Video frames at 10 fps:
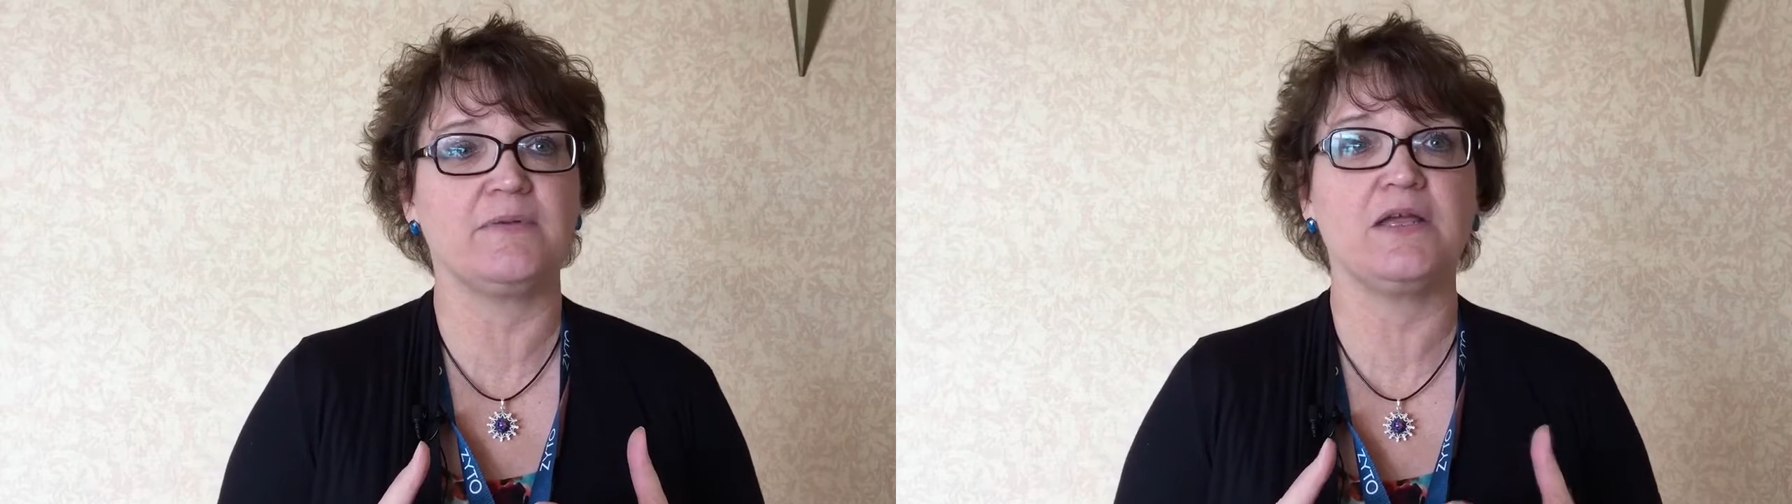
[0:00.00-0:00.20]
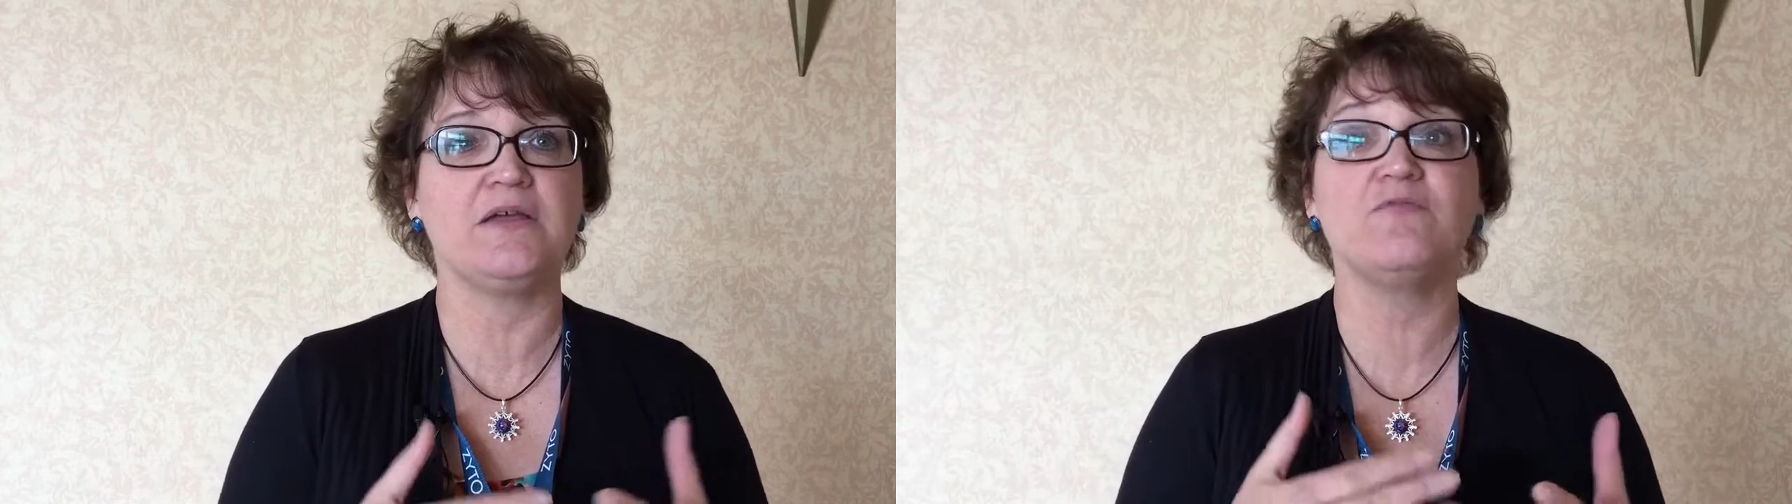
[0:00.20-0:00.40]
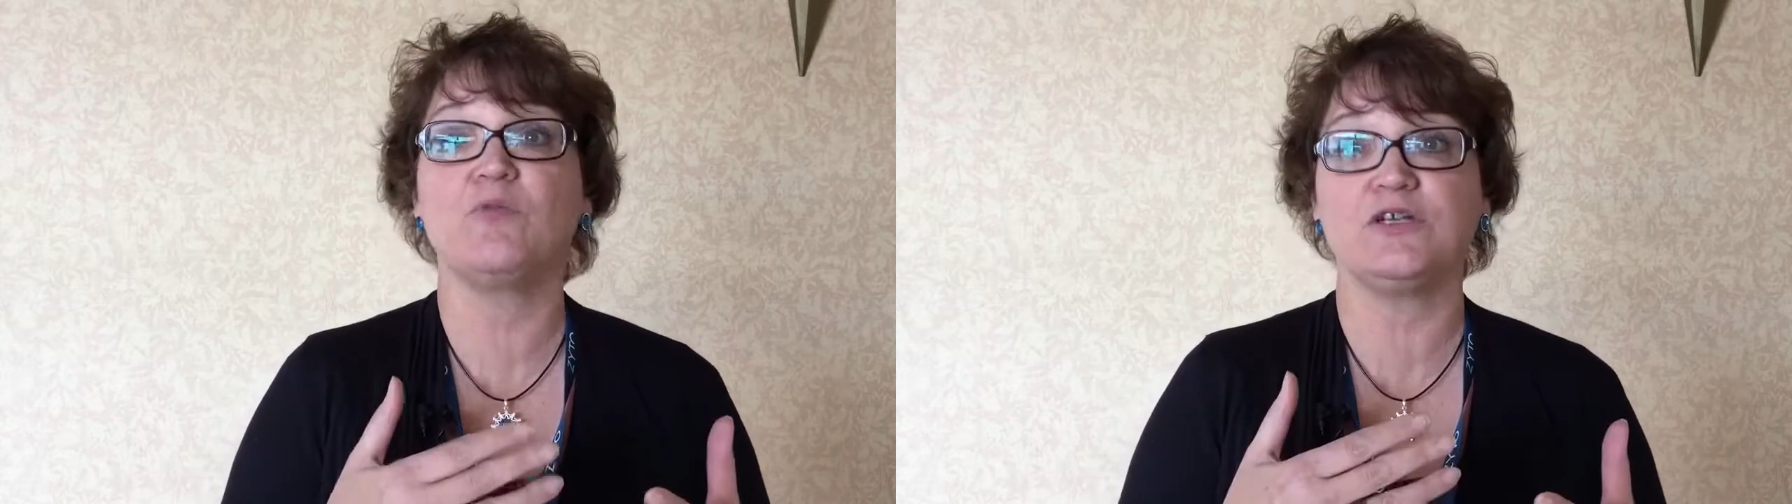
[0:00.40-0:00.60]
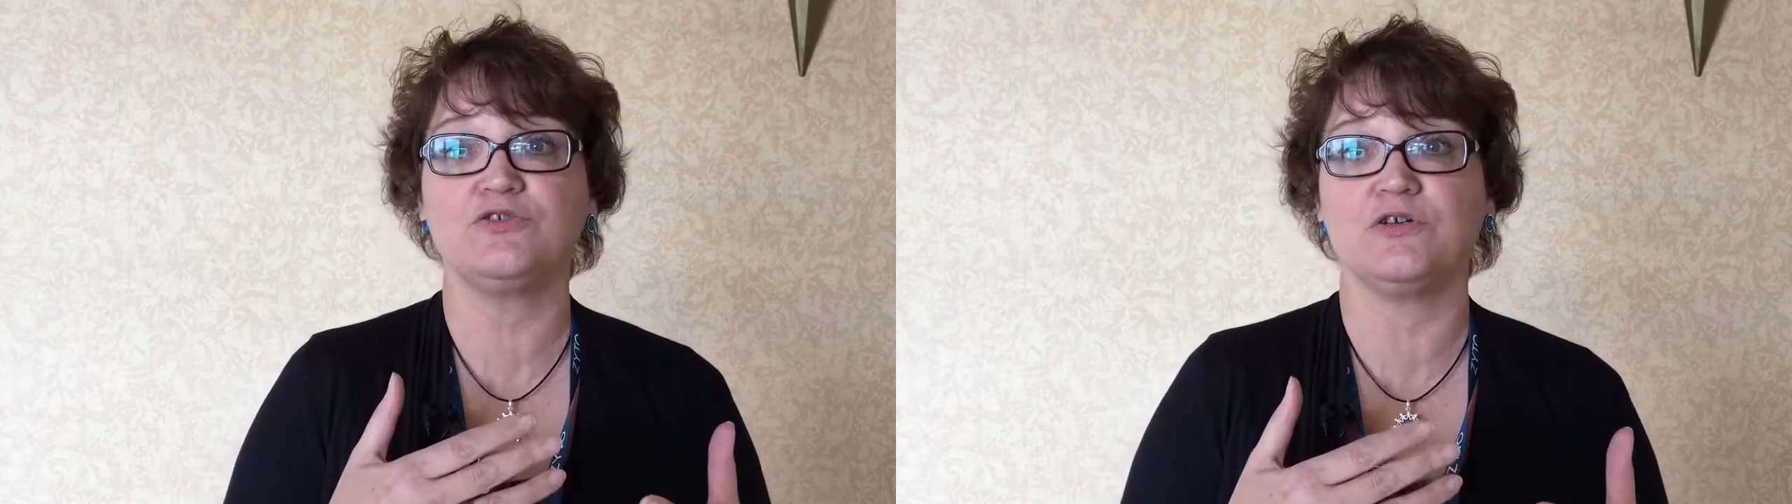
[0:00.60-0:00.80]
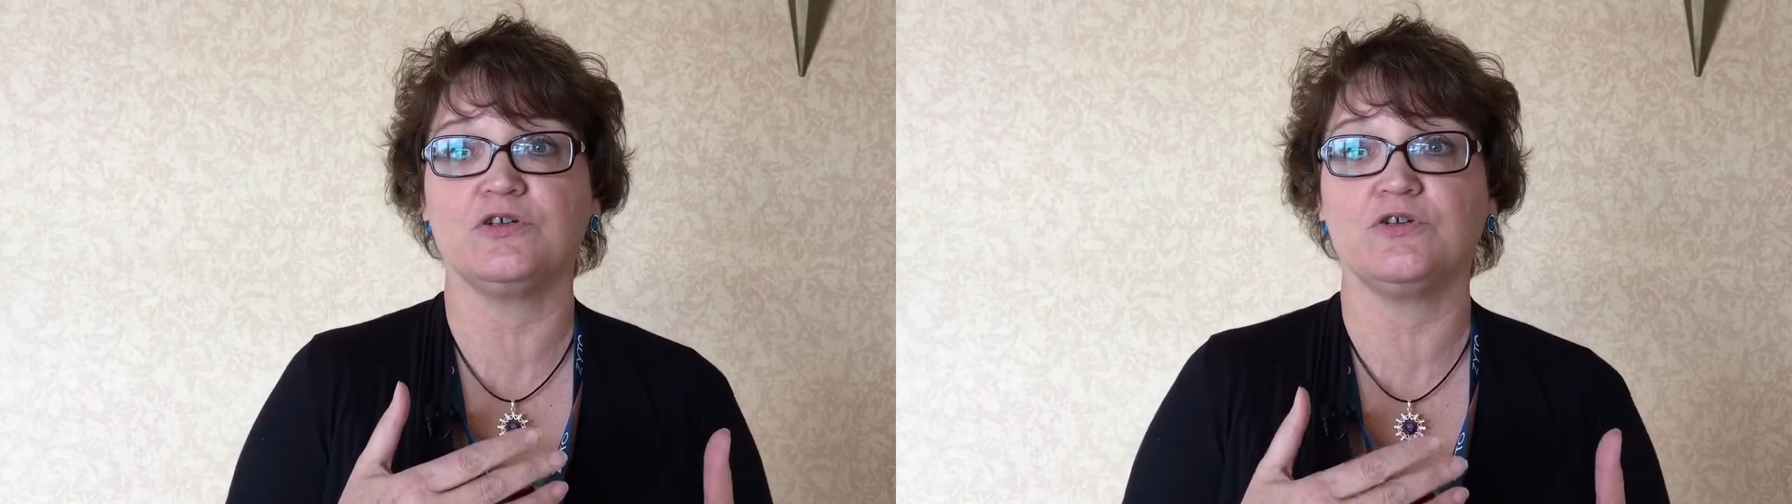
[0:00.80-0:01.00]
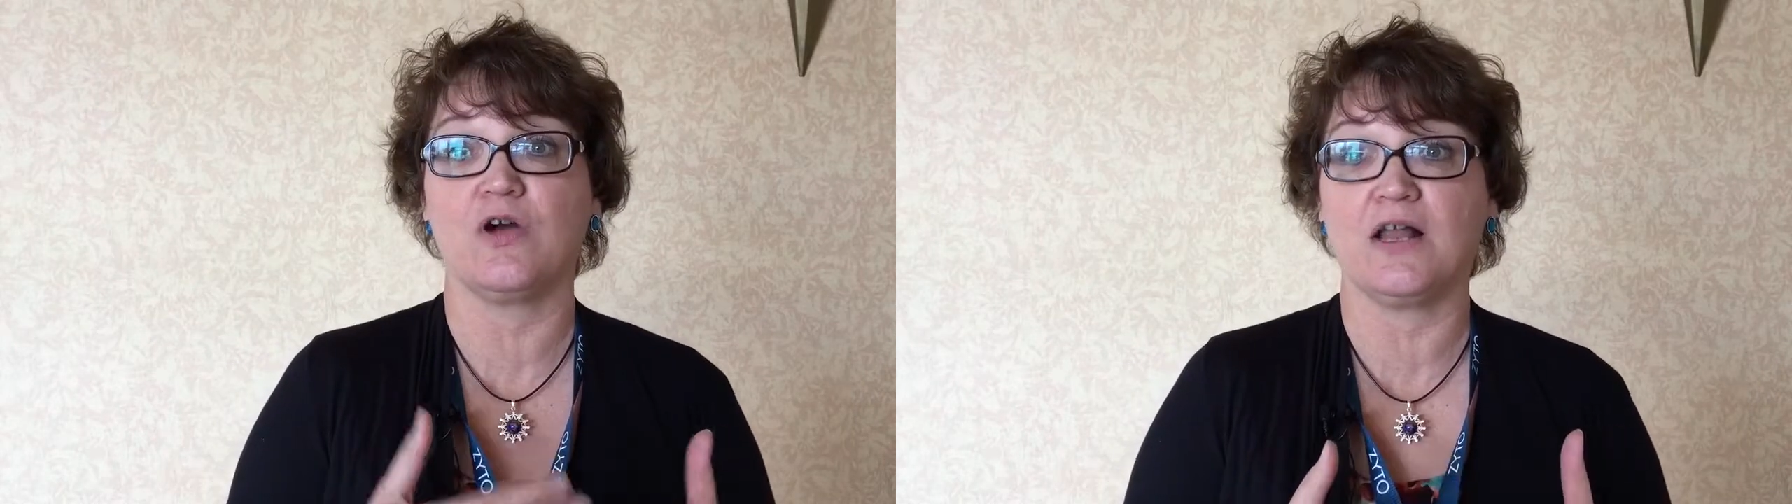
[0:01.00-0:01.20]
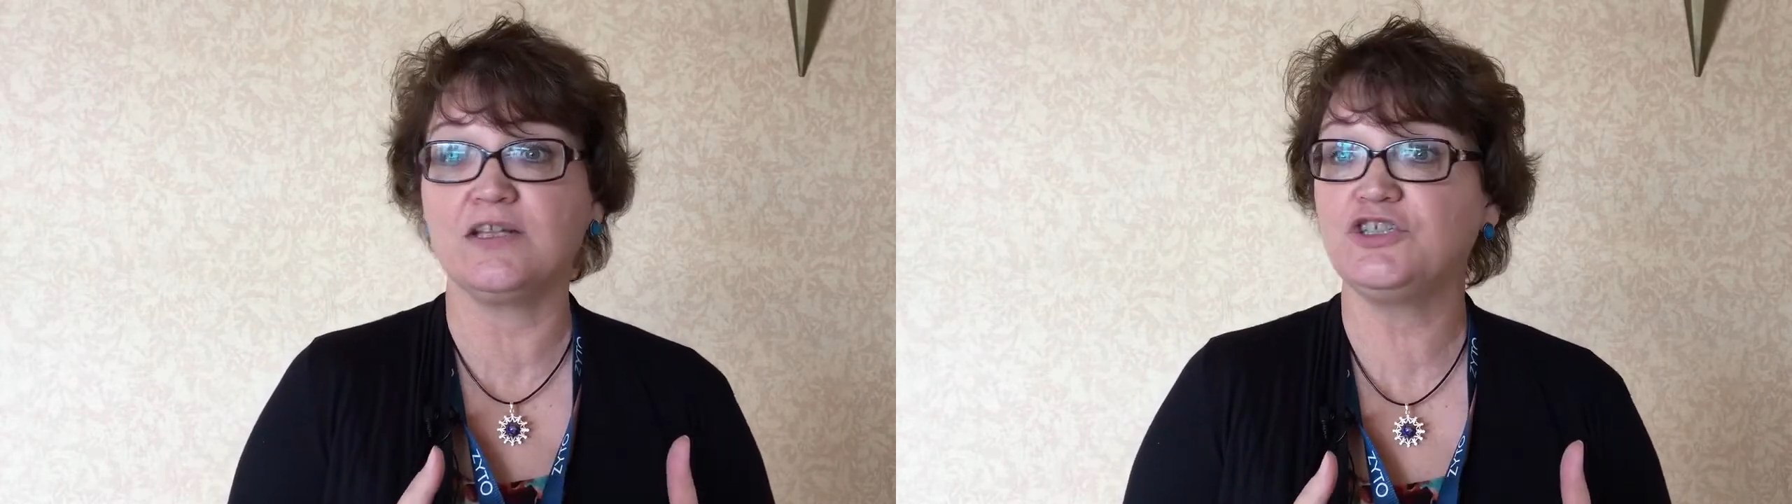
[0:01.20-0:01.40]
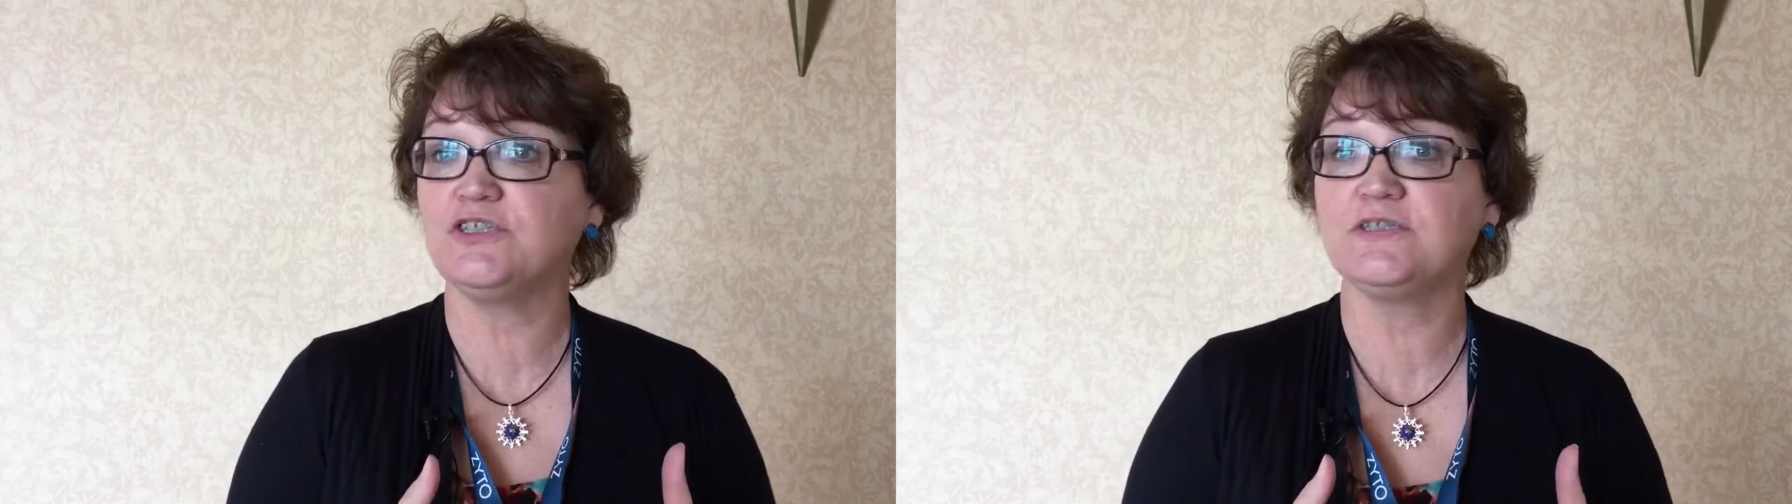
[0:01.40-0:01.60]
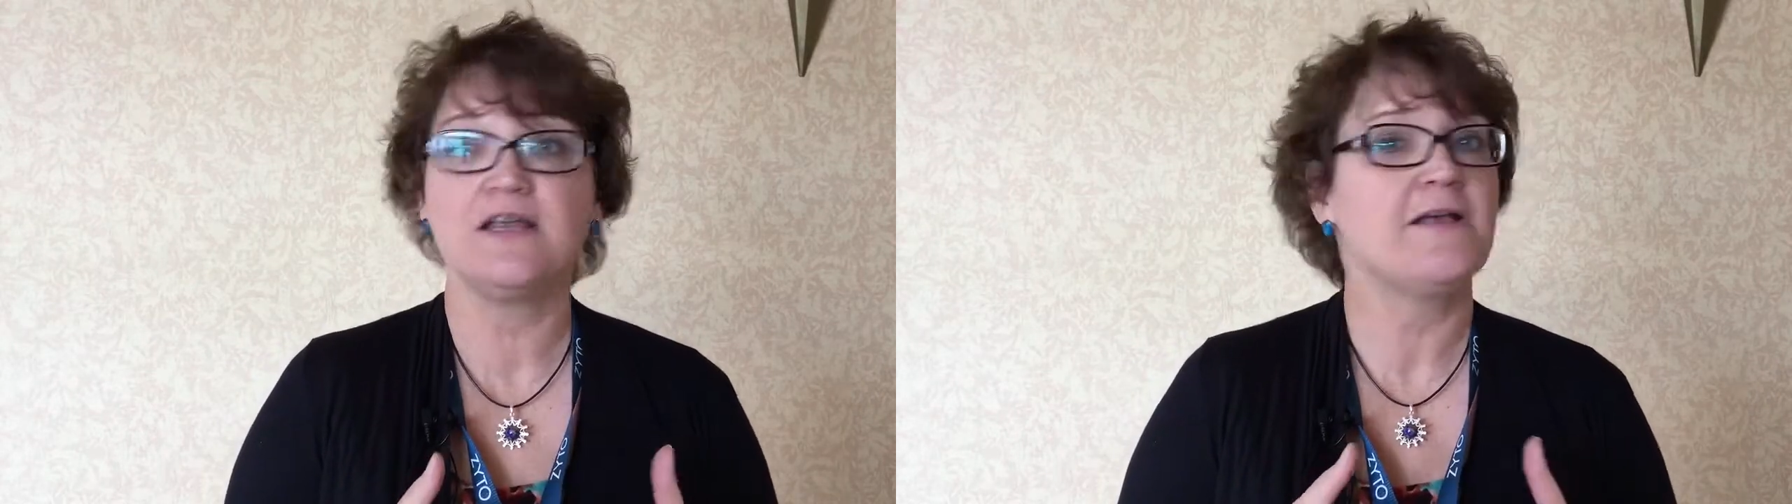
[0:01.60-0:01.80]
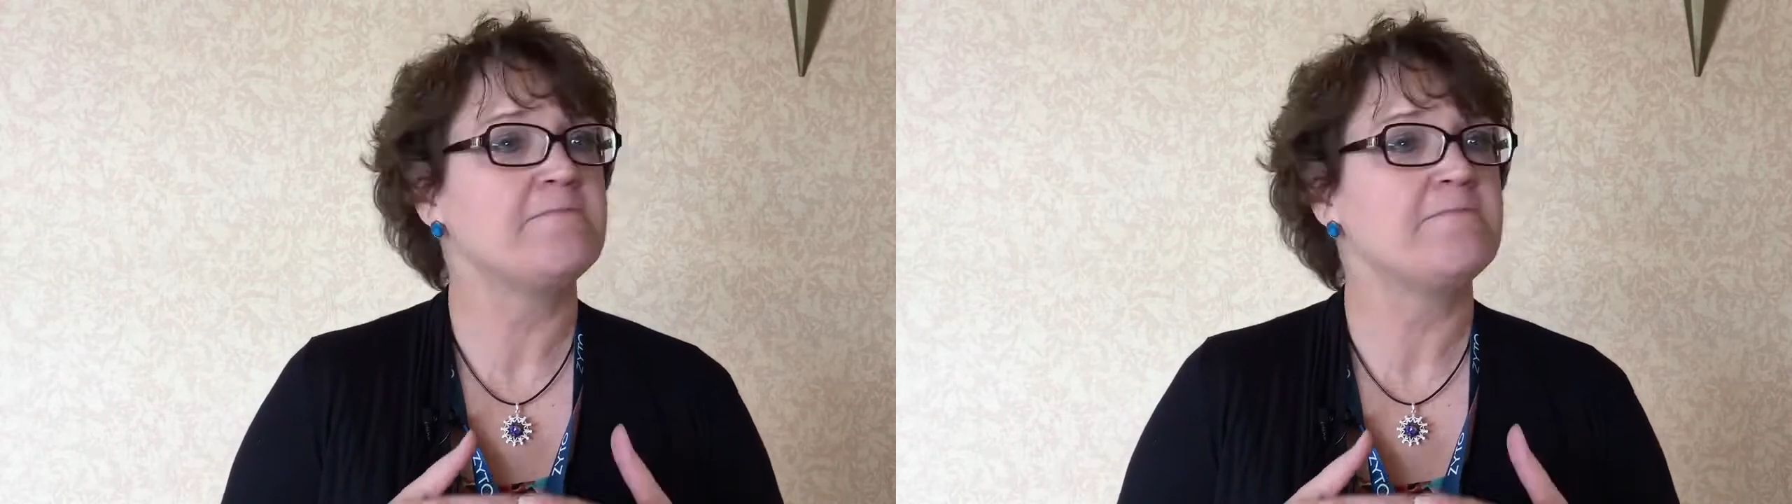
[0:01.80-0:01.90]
he even went to a neurologist.